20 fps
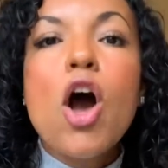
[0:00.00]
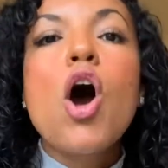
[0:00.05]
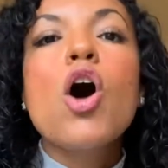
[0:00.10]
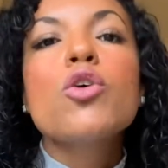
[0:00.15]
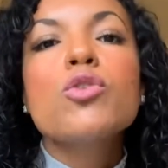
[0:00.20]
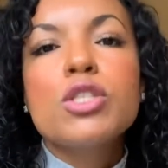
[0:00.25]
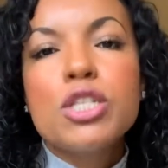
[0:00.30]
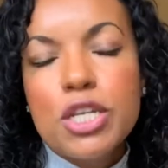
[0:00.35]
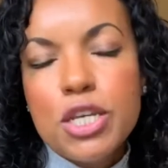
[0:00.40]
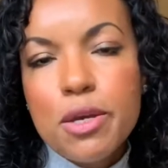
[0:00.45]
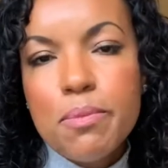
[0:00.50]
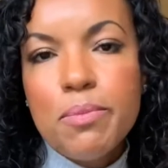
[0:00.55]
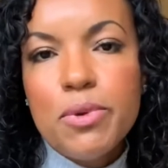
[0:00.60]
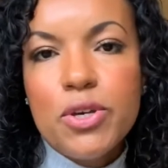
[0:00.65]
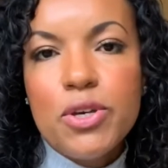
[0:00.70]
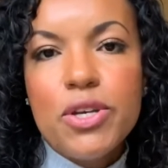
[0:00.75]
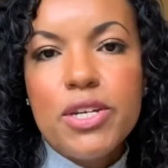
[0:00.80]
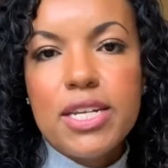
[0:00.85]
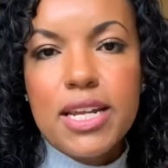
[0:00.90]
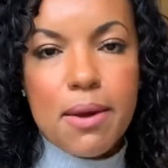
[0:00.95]
alter your
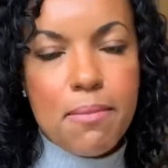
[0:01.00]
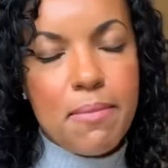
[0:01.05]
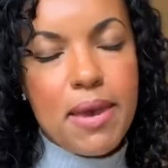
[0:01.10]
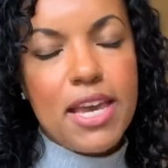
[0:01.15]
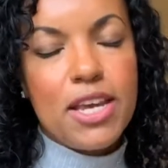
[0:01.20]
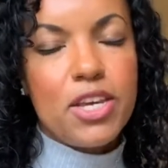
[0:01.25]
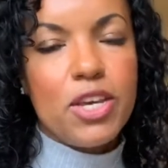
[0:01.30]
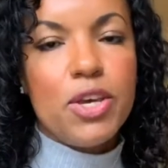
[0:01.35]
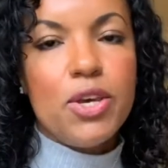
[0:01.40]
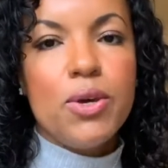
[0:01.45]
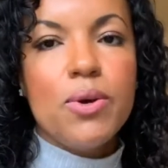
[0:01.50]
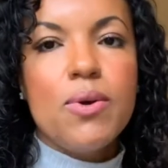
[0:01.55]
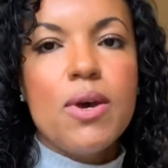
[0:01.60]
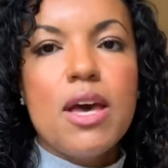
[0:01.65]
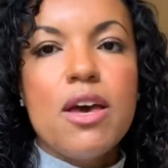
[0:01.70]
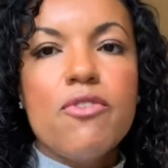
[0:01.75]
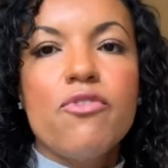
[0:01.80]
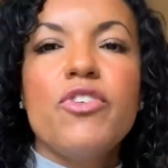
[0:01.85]
mood and make you